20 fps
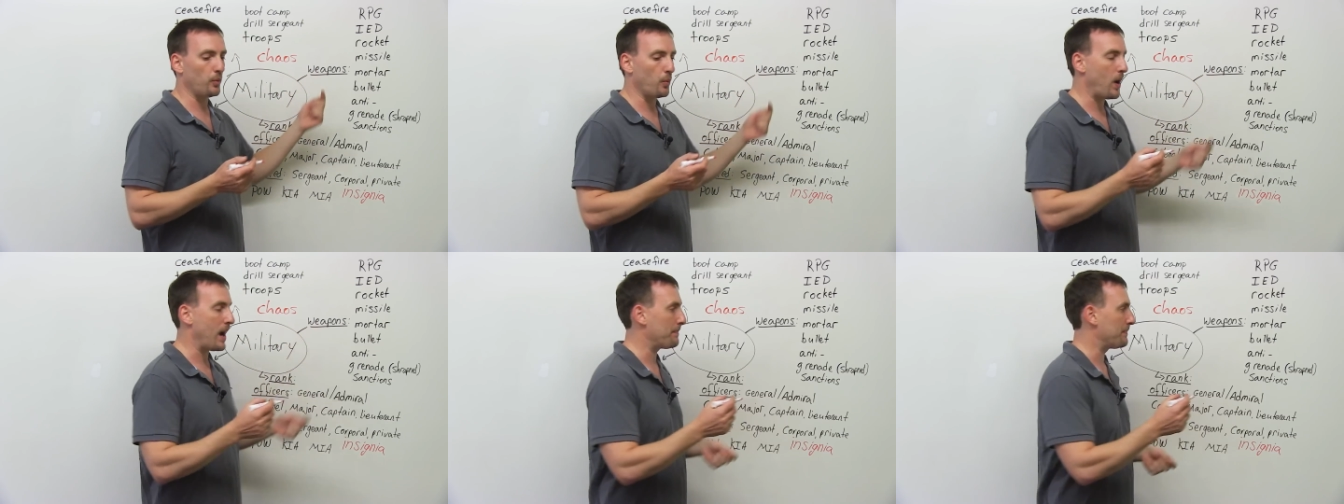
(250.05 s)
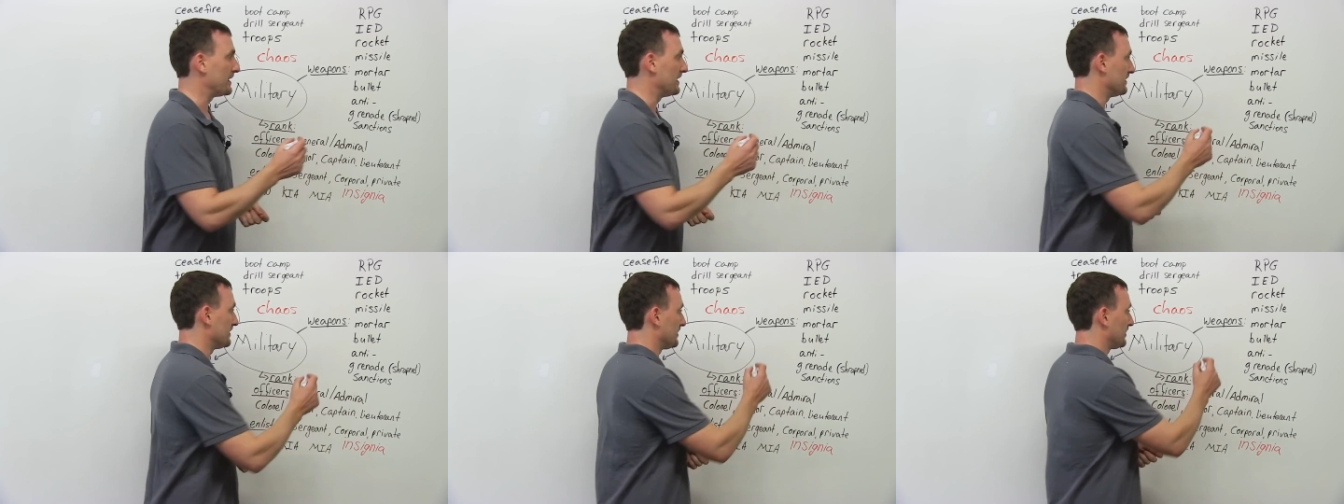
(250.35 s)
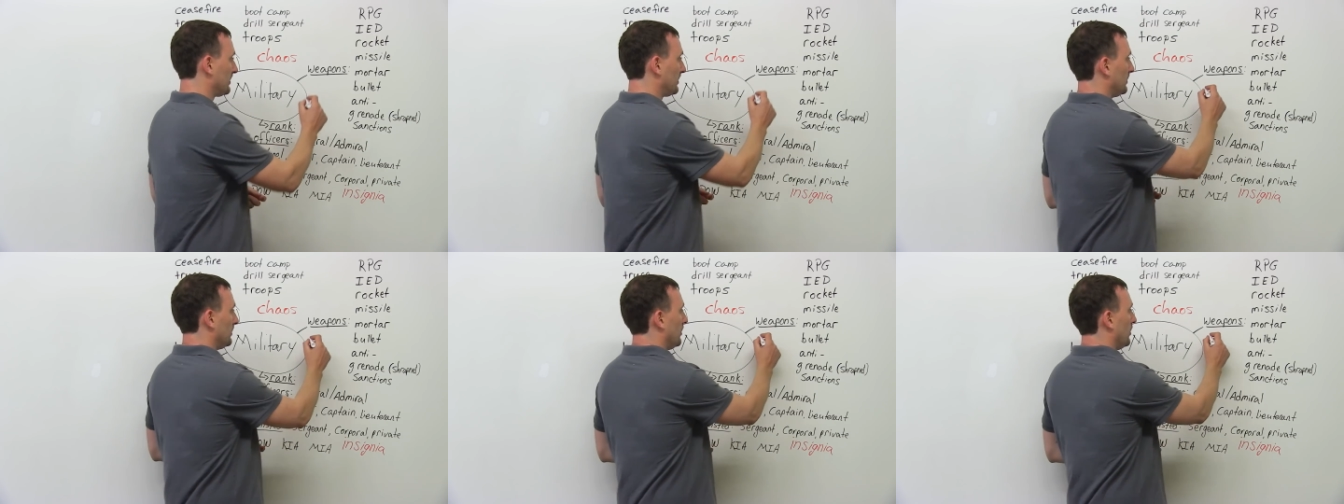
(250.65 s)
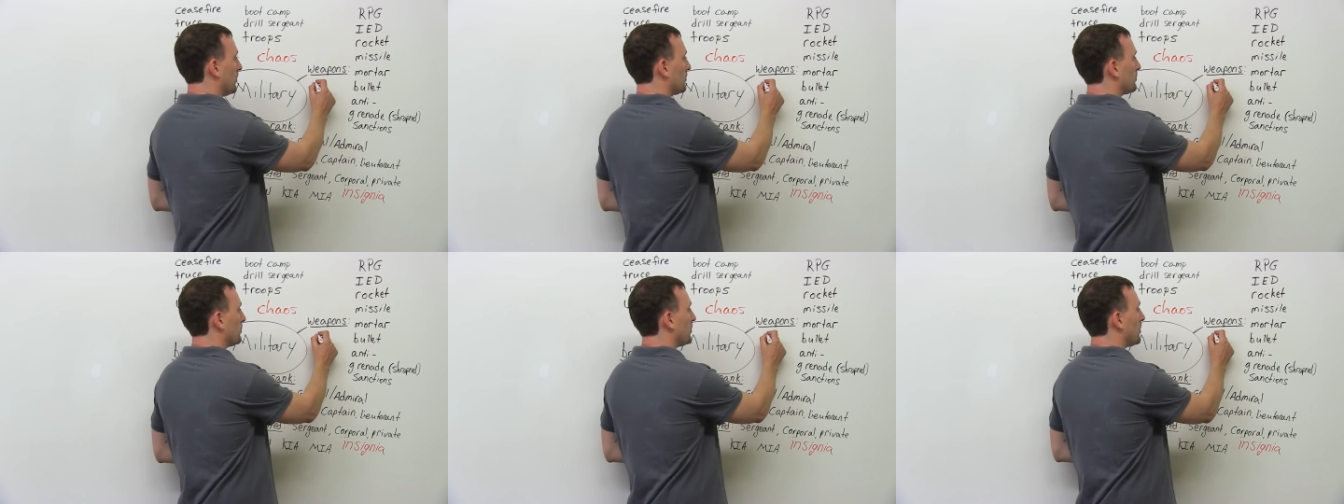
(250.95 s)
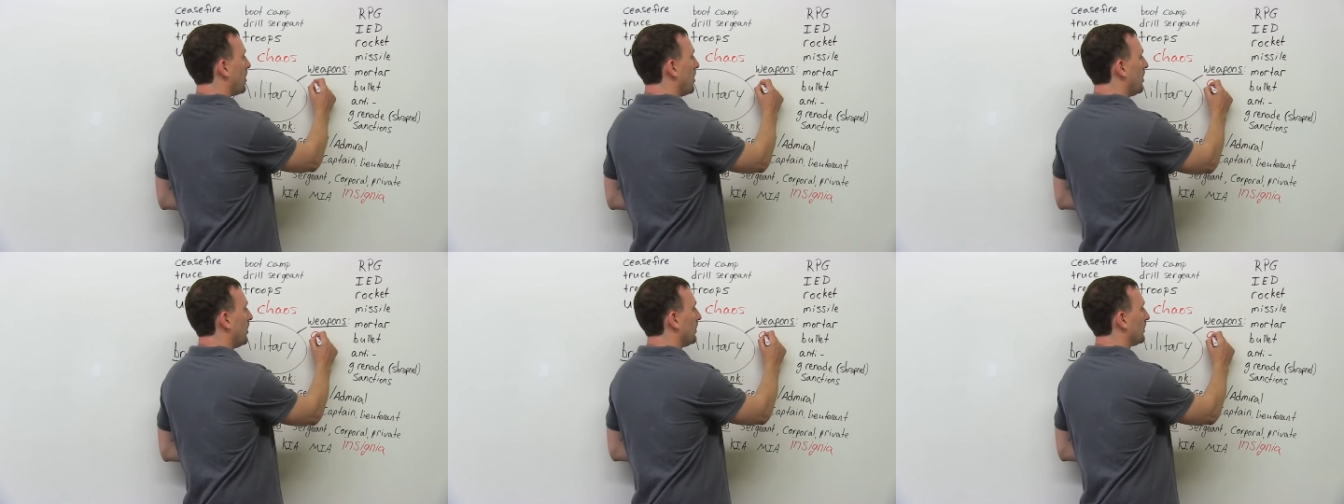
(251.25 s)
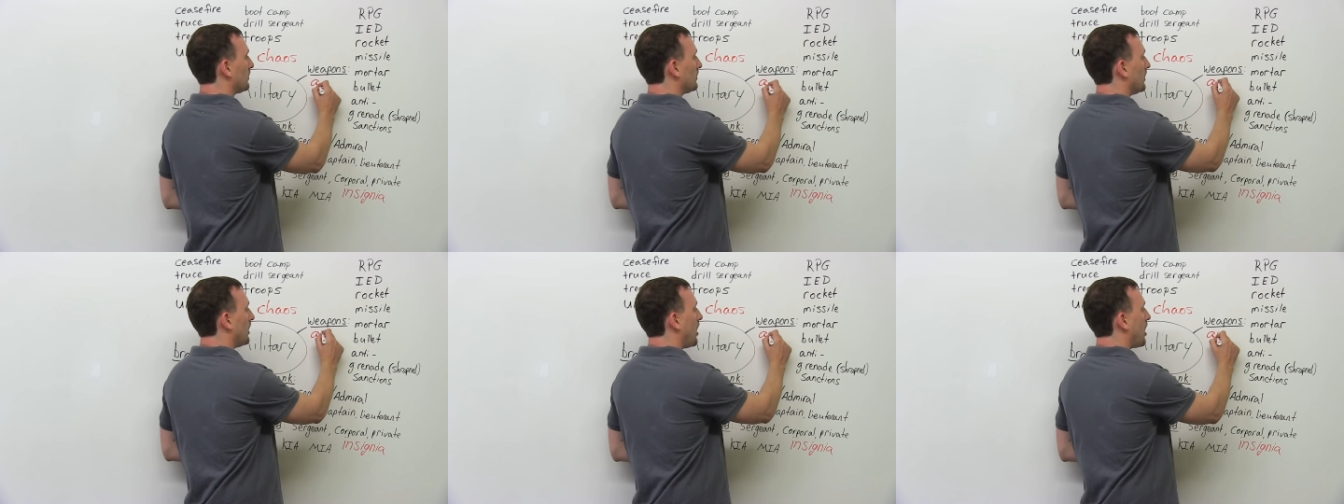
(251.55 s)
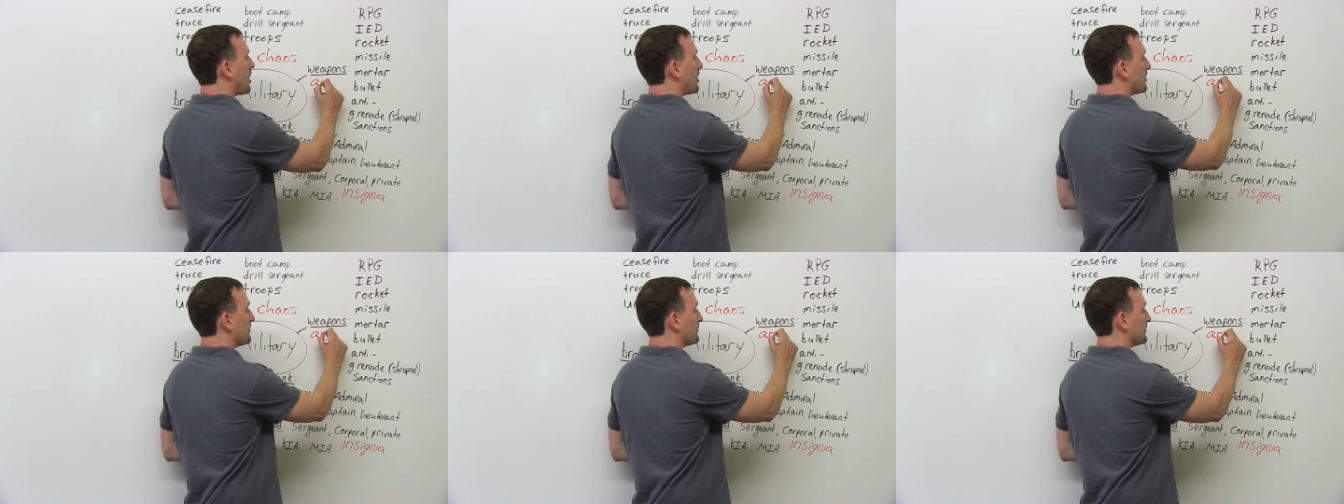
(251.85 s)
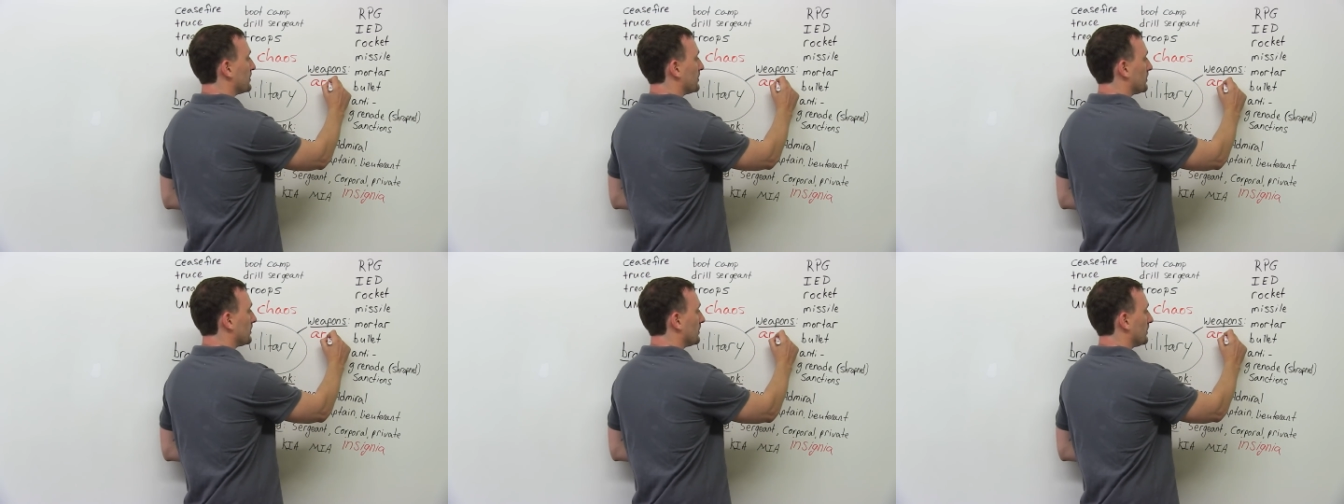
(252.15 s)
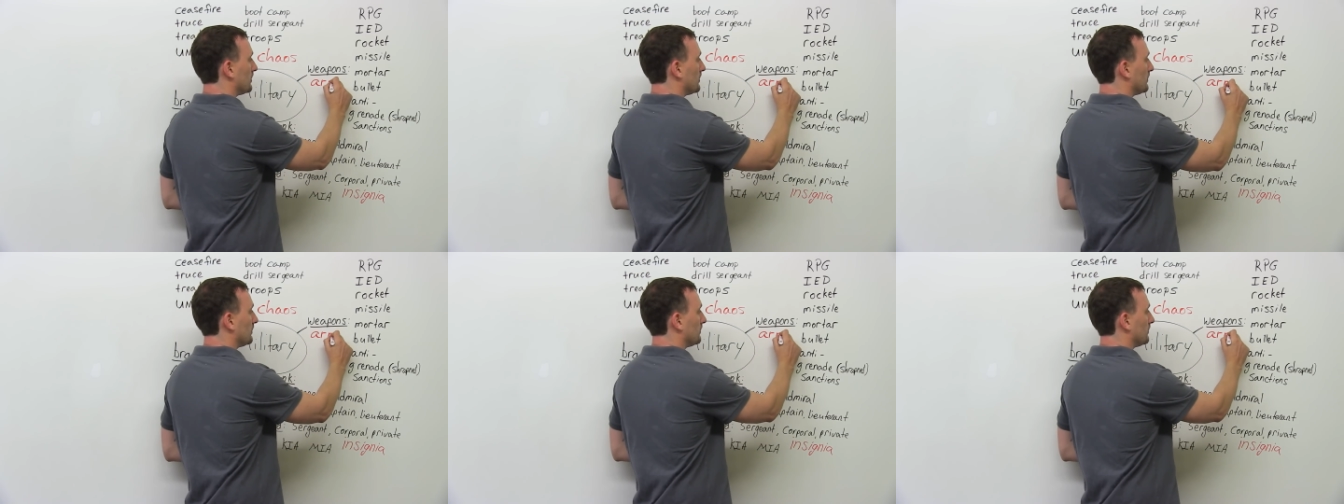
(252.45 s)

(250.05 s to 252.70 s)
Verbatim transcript: weapons, also called arms.